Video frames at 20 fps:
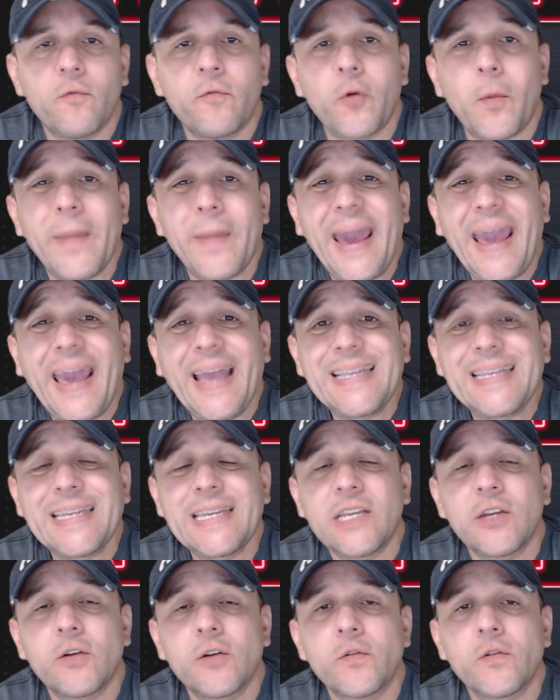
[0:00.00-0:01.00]
from
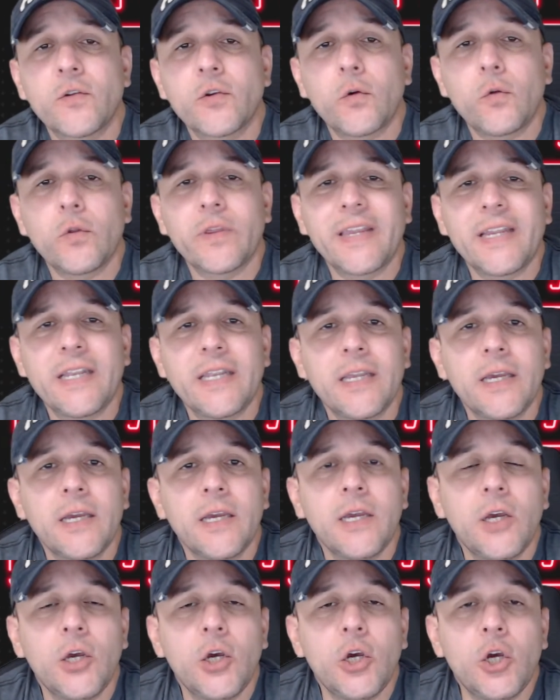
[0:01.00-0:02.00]
Edson Consulting.
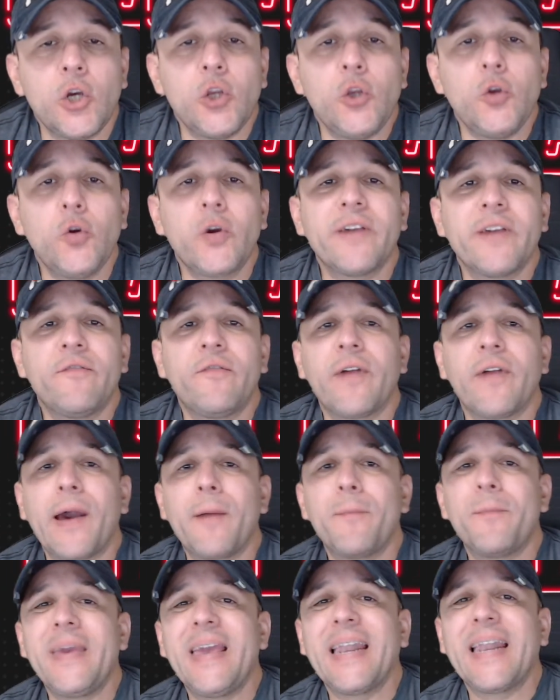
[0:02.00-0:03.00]
You can
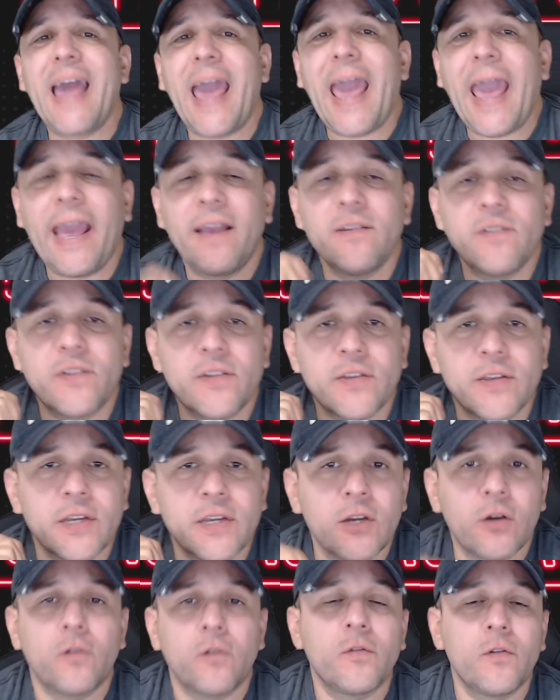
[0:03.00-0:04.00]
find me at
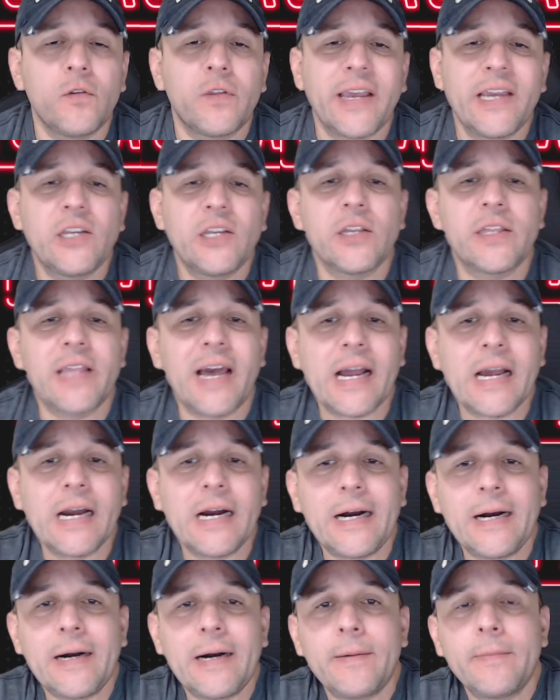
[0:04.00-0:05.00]

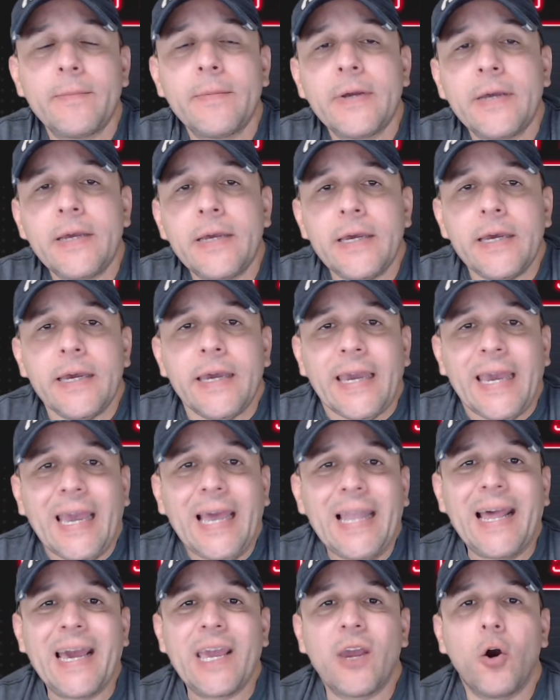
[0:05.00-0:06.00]
edsinconsultation.com.
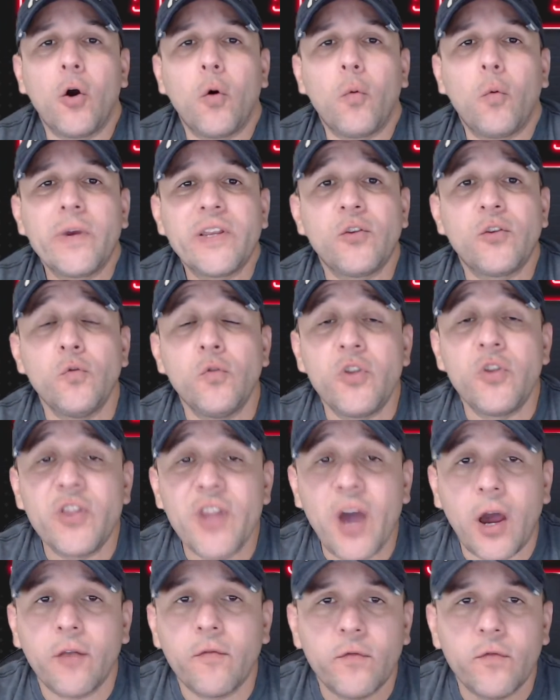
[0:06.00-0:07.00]
And like always, do
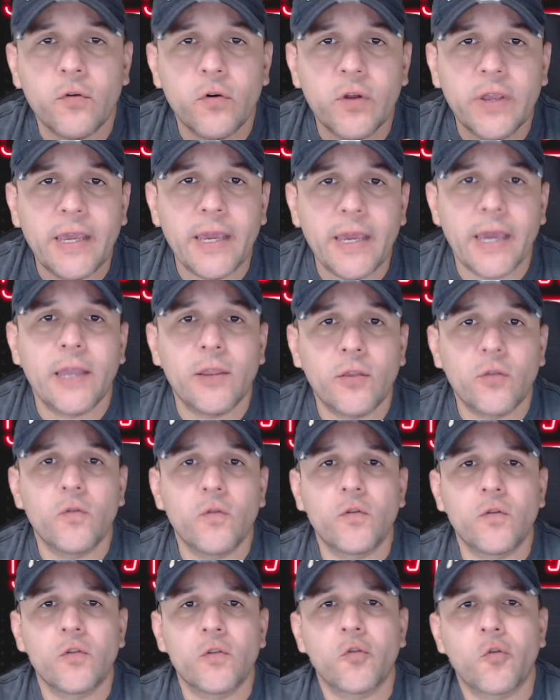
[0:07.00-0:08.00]
not forget to
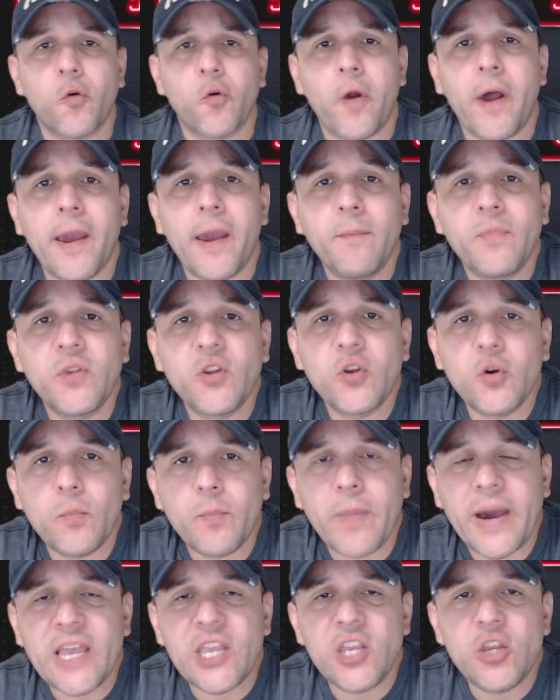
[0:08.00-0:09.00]
subscribe to
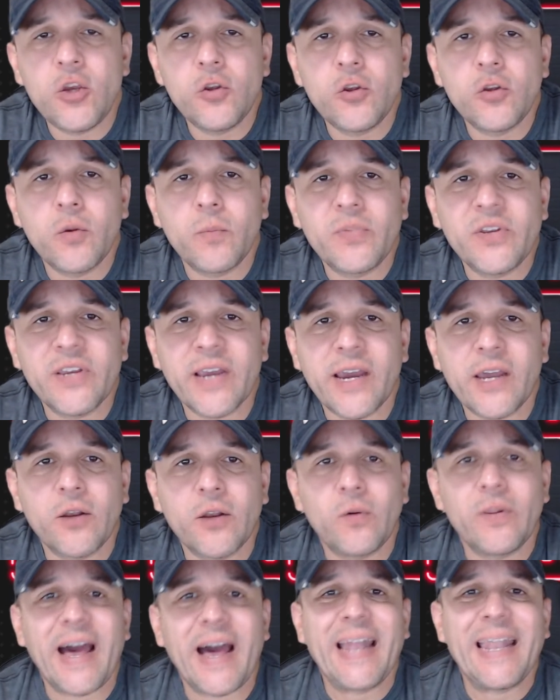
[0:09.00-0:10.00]
my YouTube
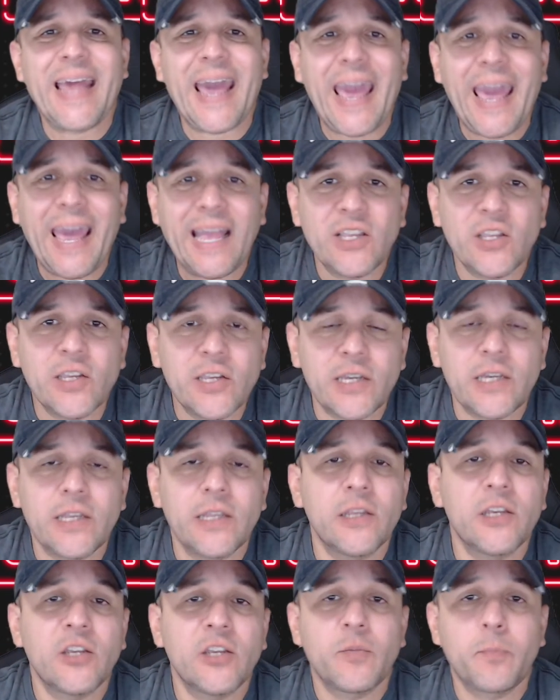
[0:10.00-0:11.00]
channel at
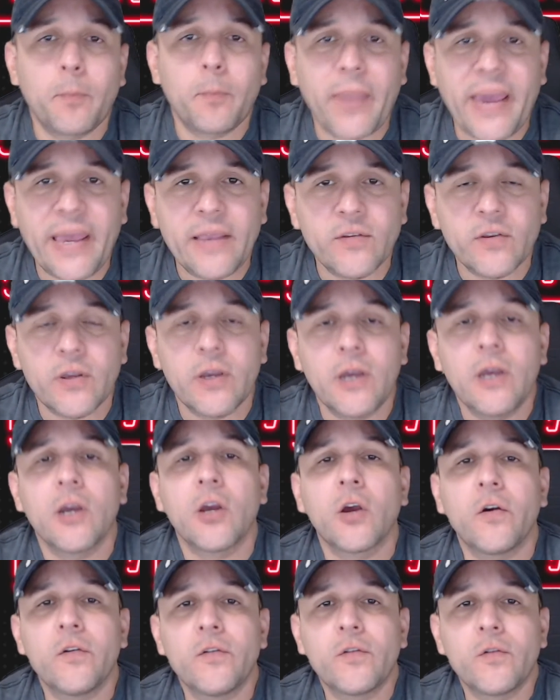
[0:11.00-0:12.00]
Edson Space
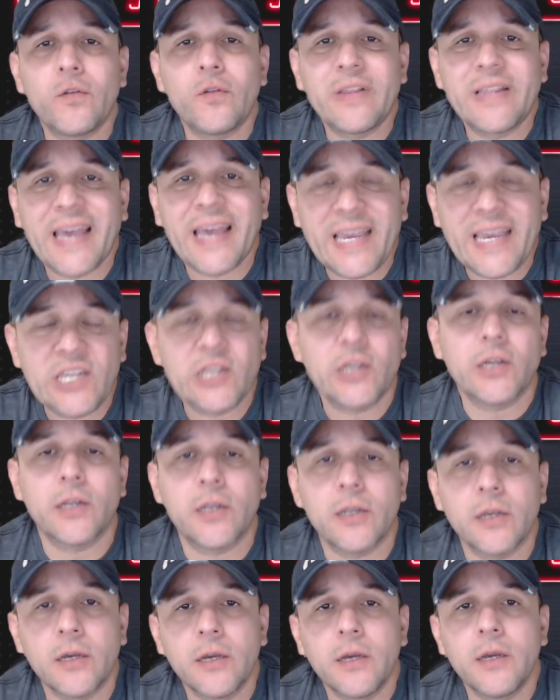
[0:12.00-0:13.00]

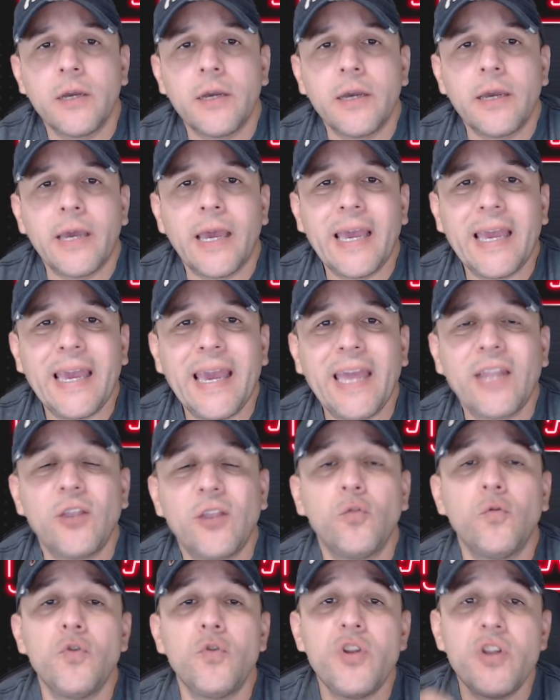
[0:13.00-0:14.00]
Consultation. Again,
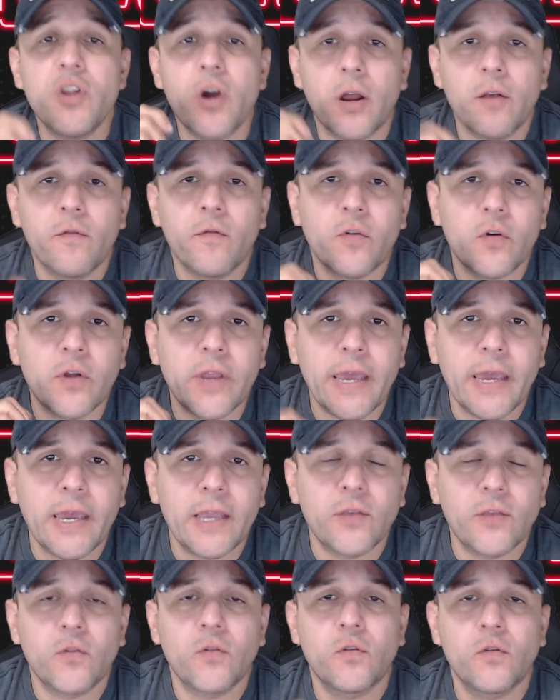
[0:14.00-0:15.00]
do not
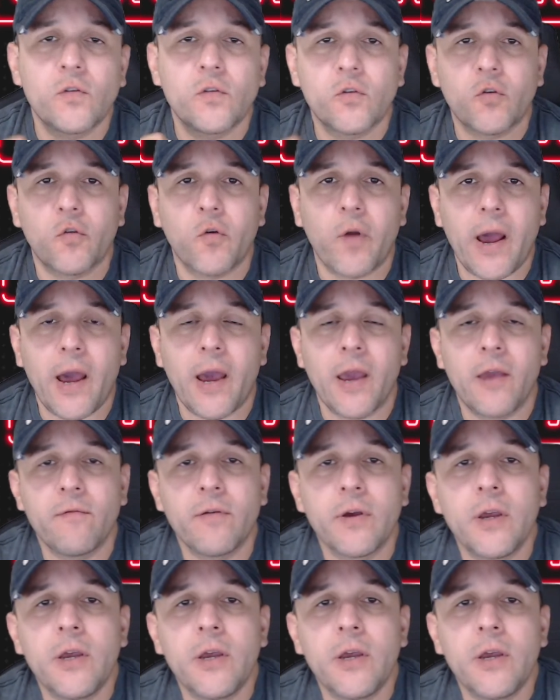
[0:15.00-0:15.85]
forget to subscribe